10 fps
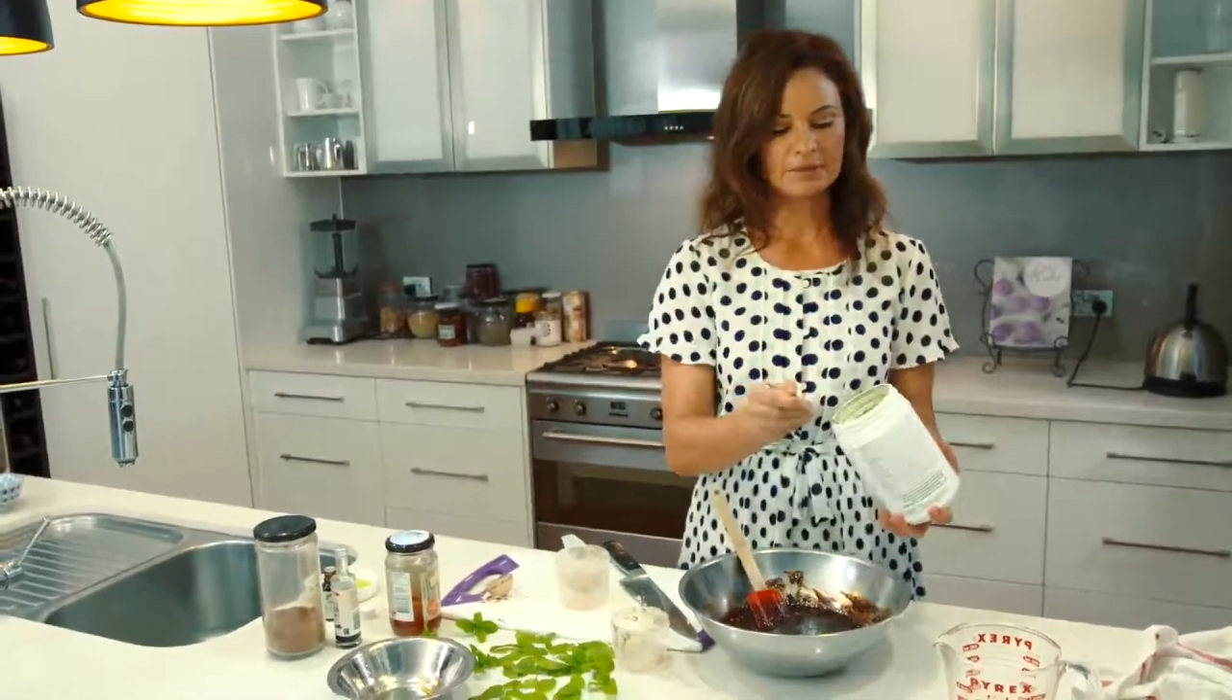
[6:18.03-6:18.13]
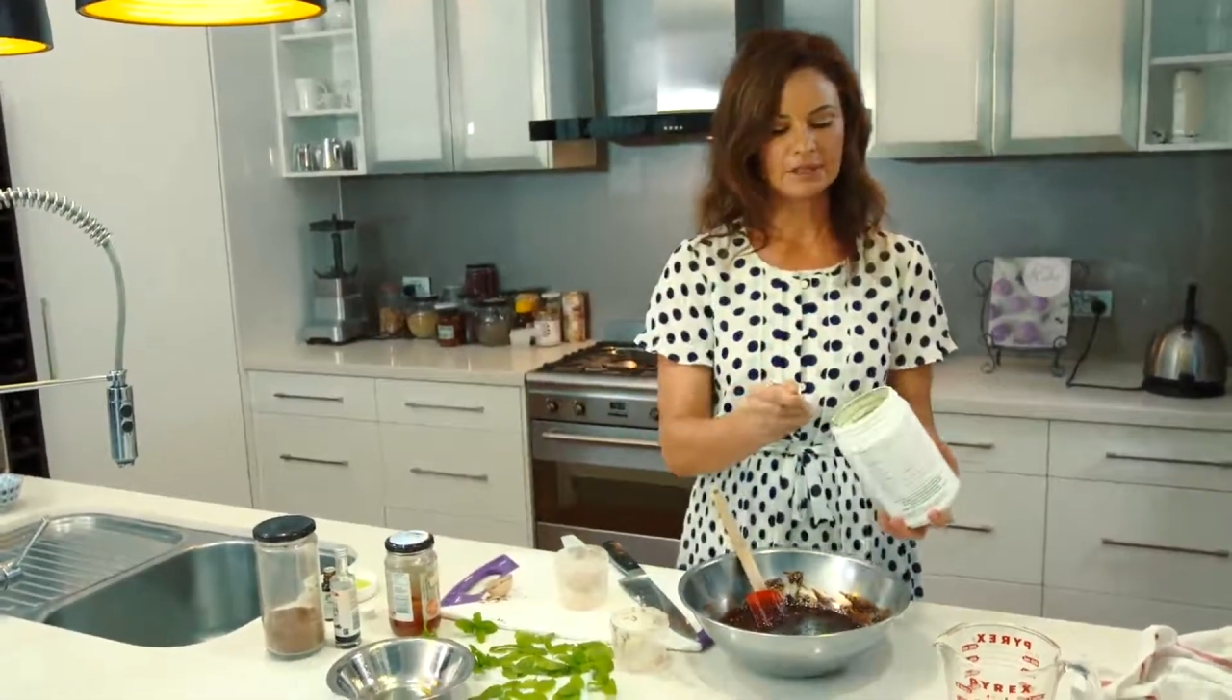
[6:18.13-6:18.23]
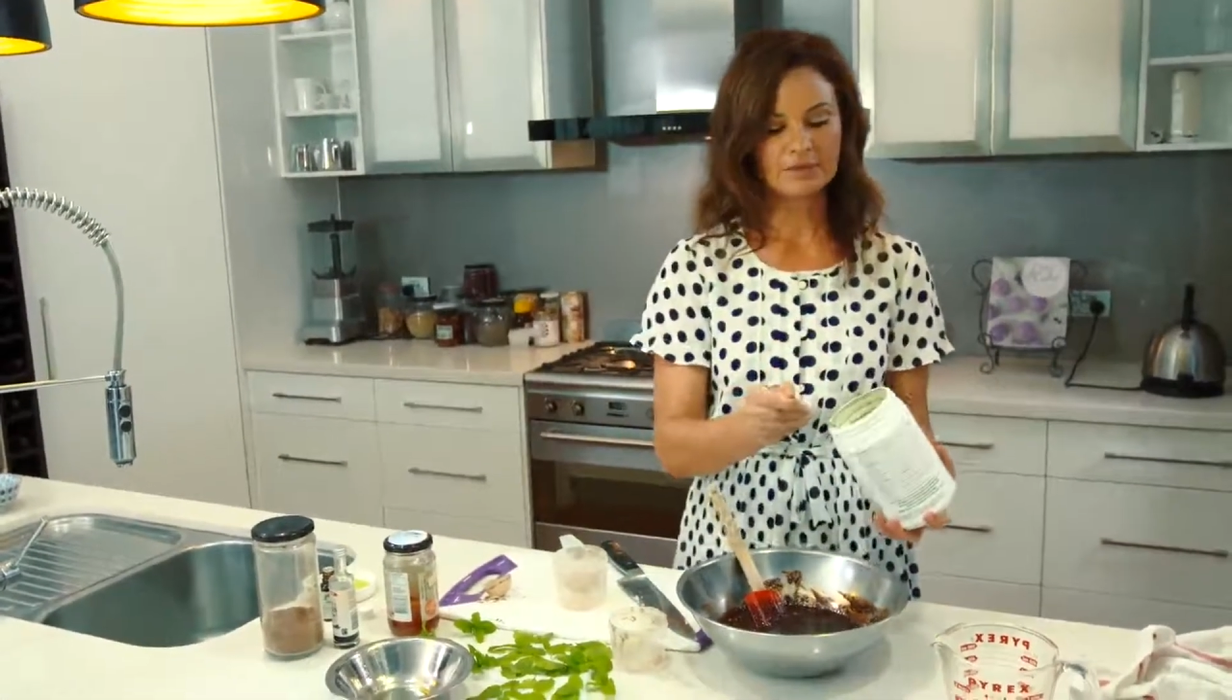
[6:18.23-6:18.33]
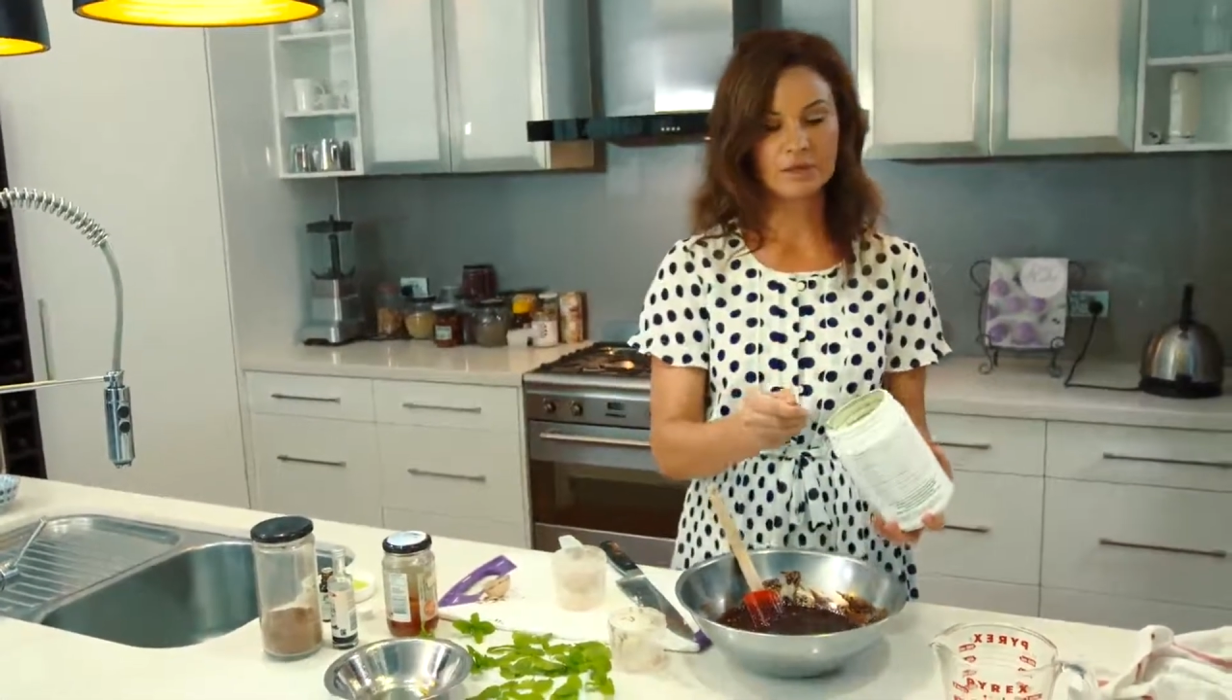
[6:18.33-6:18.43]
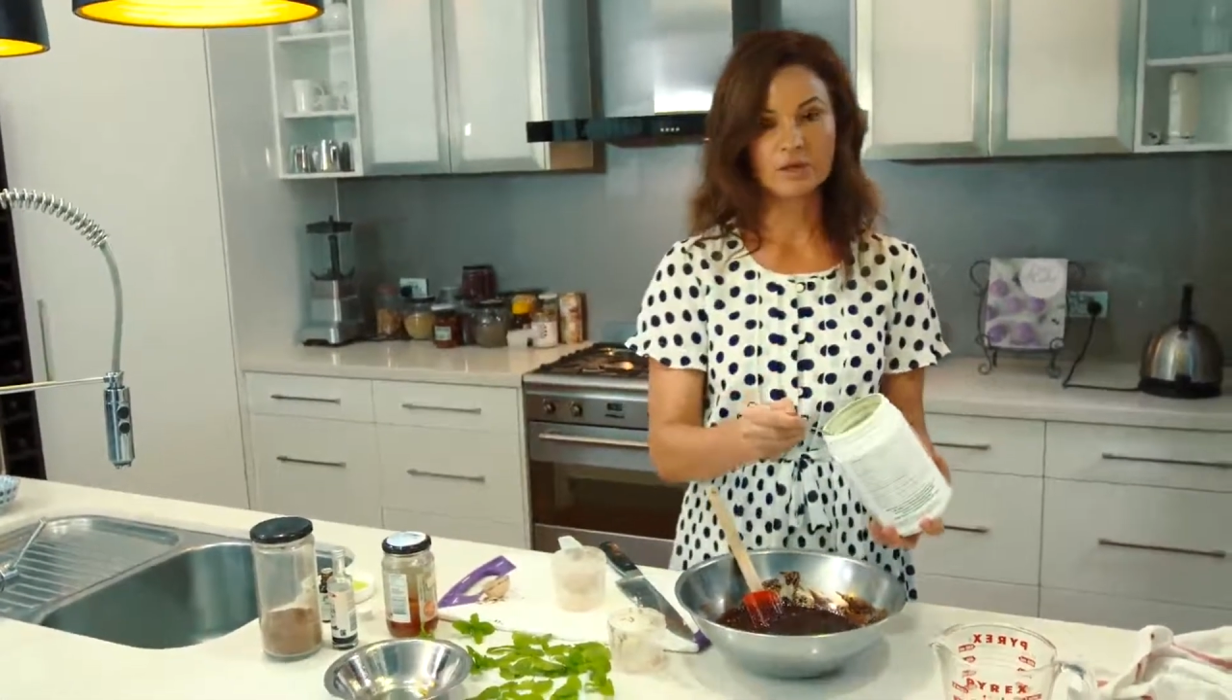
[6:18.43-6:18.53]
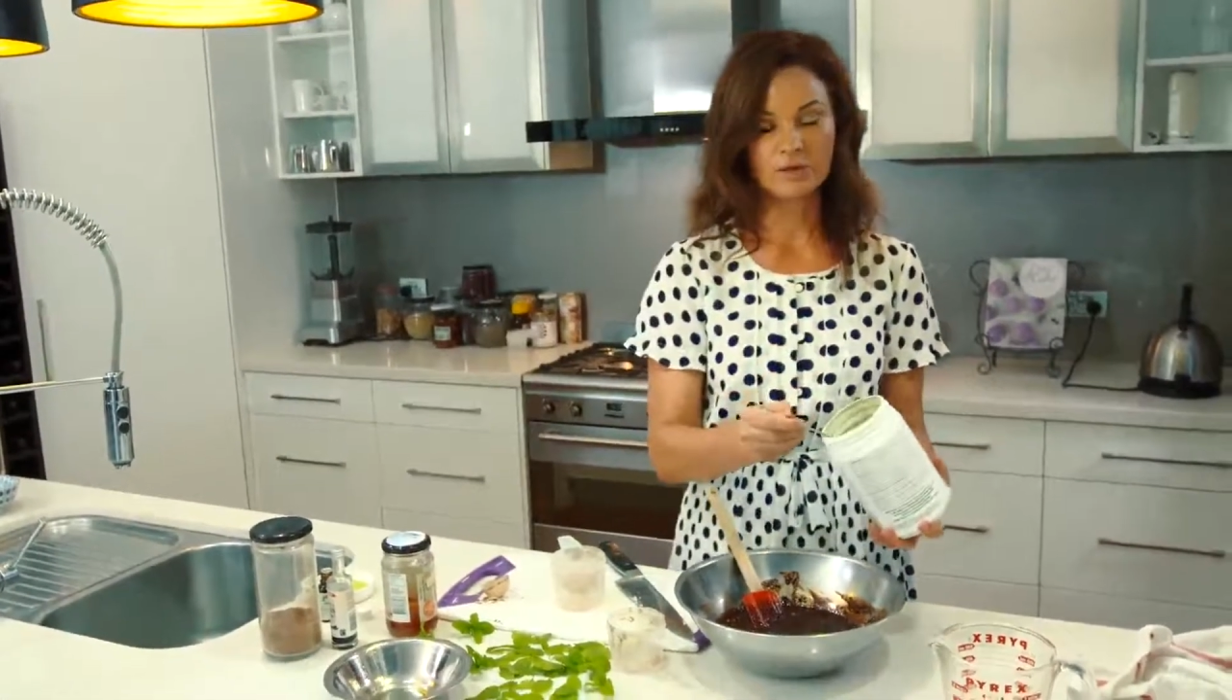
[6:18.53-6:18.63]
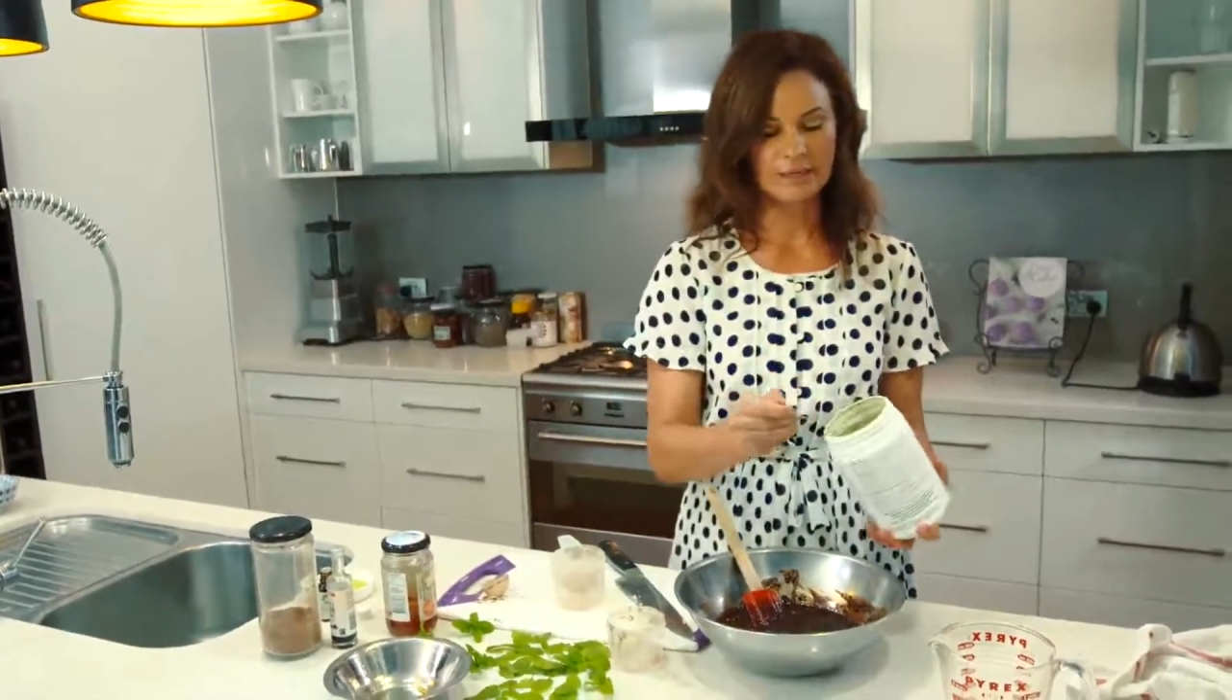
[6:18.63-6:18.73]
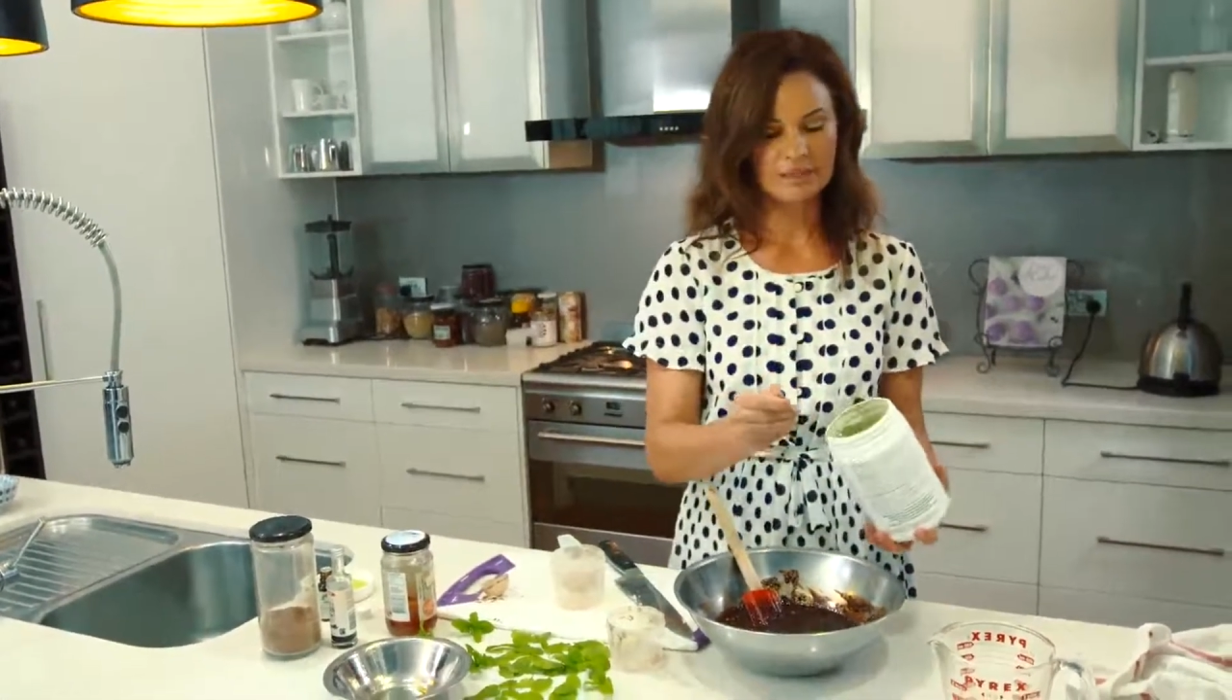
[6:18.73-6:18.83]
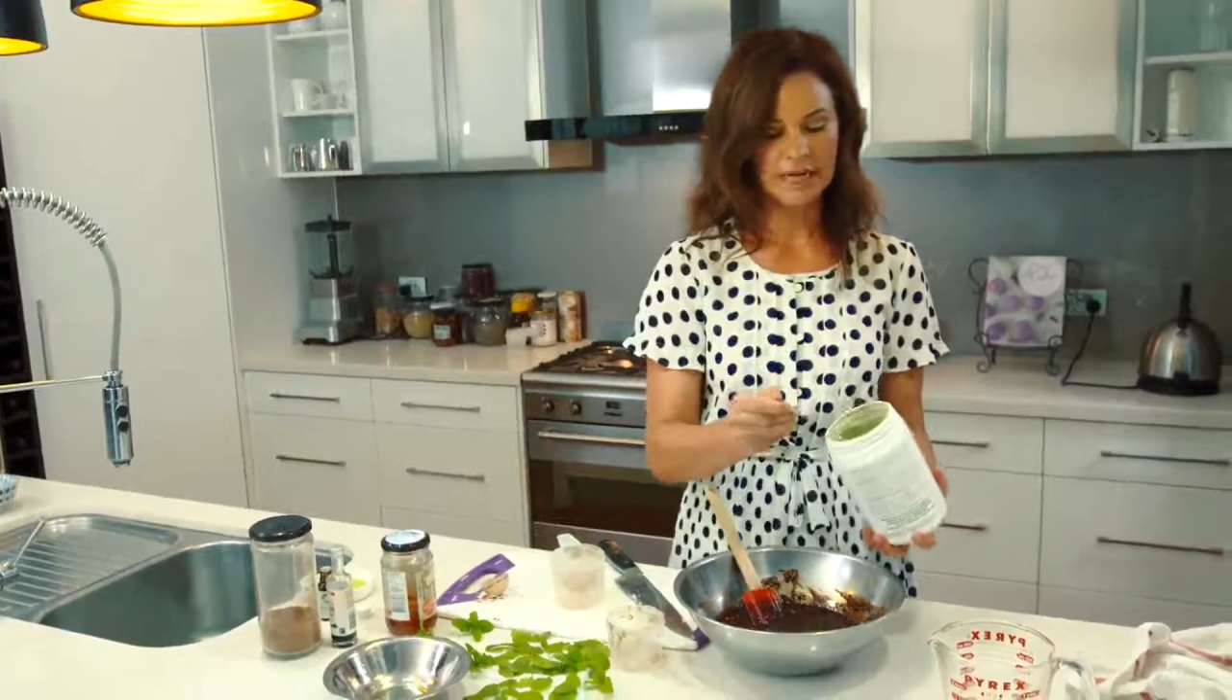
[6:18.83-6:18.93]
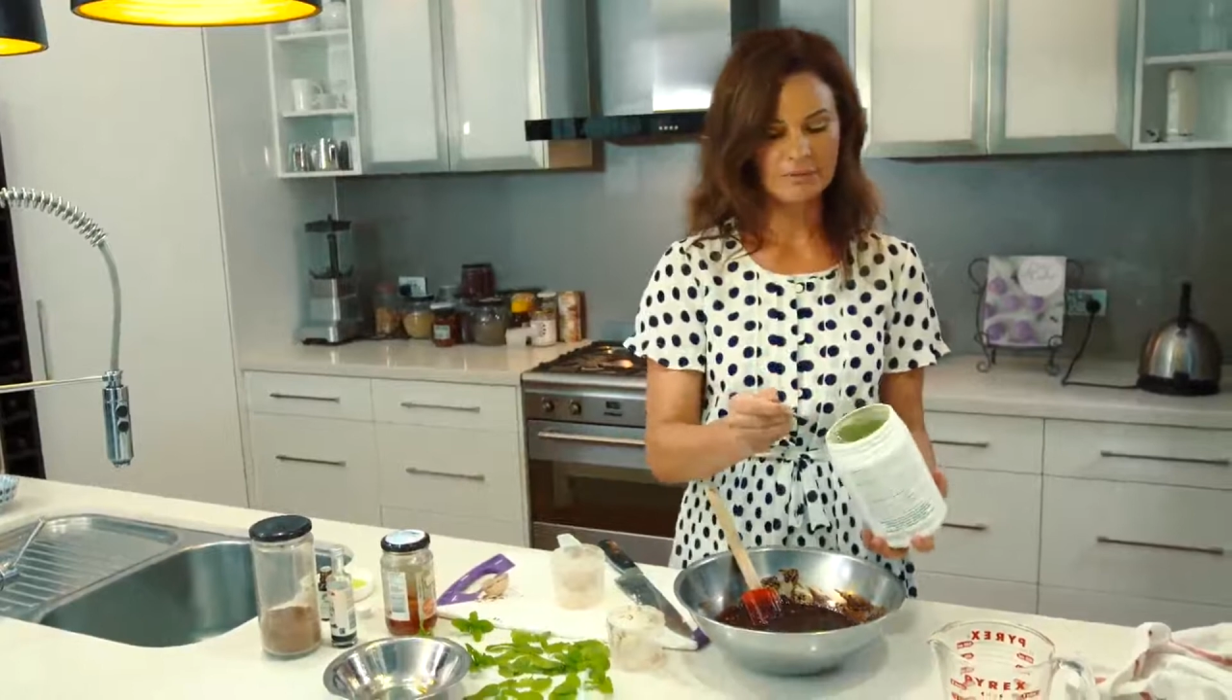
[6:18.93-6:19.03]
because we can
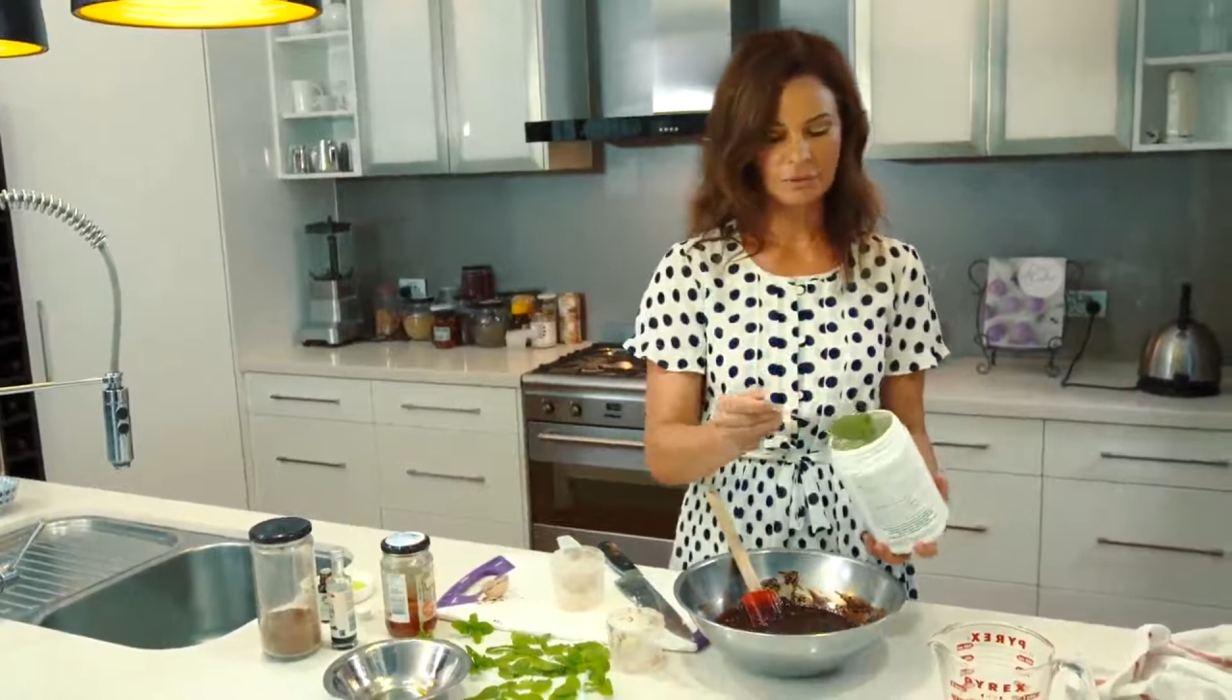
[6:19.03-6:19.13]
always add